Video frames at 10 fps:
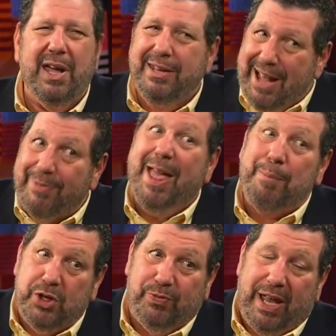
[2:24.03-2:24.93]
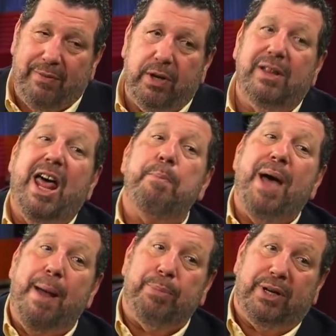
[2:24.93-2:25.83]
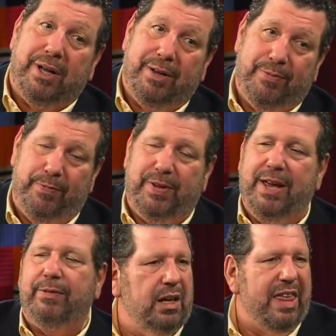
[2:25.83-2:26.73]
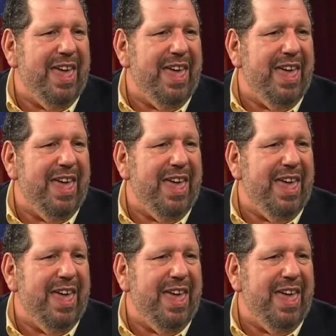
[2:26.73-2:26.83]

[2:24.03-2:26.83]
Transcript: Not that much flavor. A lot of paprika for flavor.